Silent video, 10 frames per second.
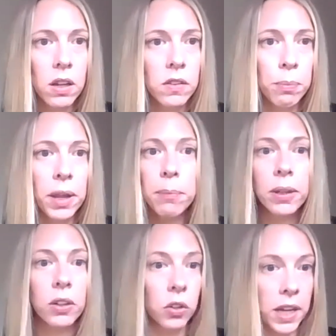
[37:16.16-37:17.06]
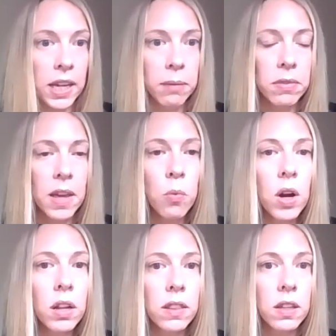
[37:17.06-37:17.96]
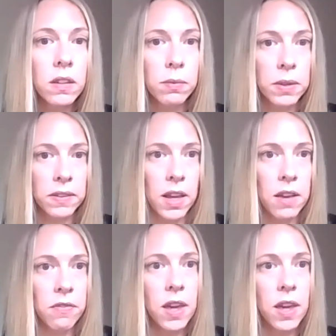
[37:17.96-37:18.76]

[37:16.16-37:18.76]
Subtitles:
play a political game. They want these to be safe.